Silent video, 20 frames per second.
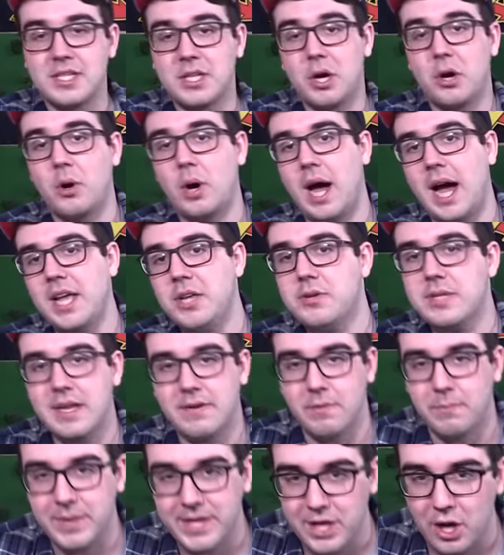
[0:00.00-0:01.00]
So I used to
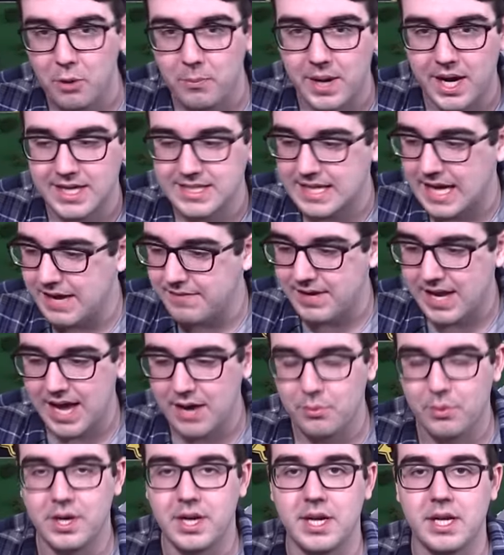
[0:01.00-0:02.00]
have a P.O. box. I haven't
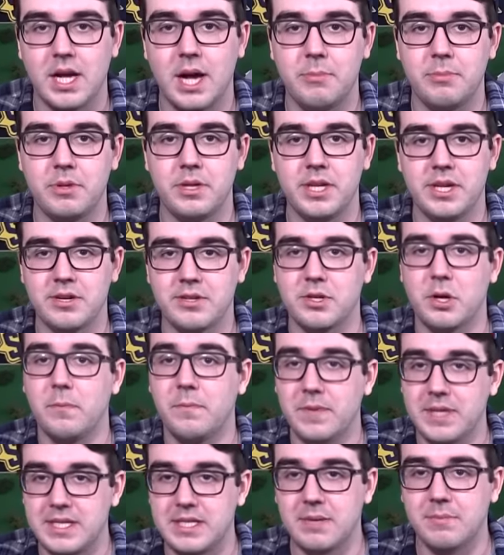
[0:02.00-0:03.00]
had one in a couple of years.
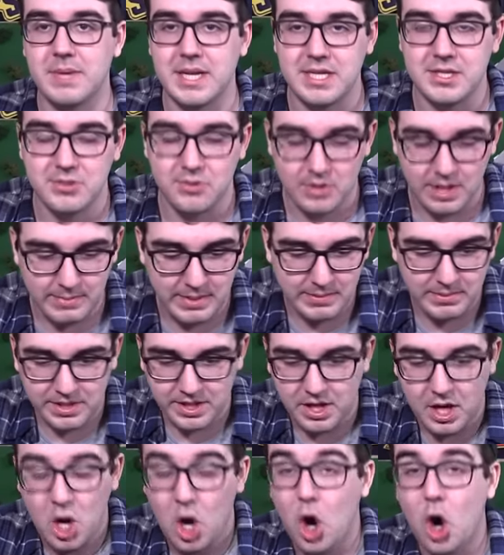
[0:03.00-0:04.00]
Hopefully someday soon I'm able
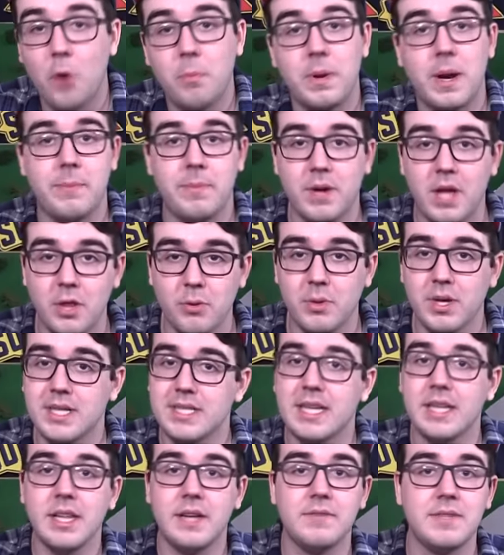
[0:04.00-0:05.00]
to open up another one,
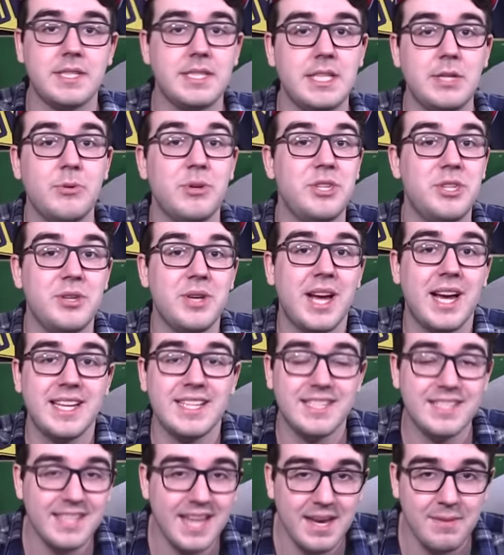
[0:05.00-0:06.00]
because I'd love to see what you
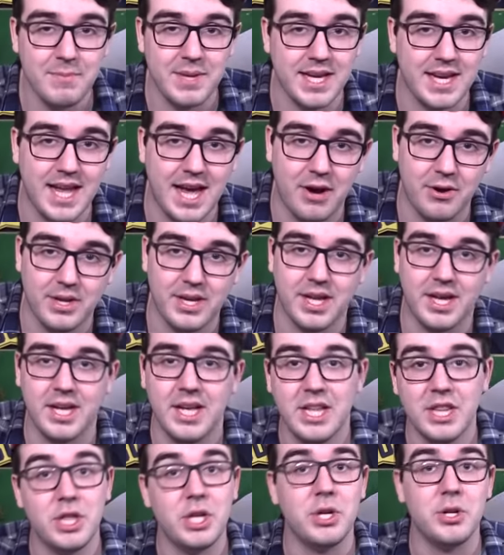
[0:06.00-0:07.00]
guys send me now in
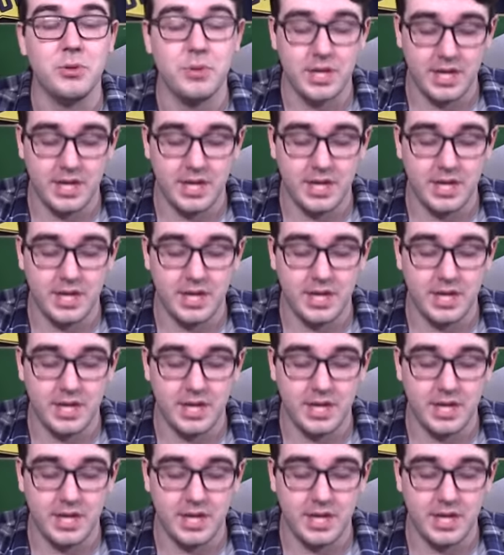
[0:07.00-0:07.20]
the new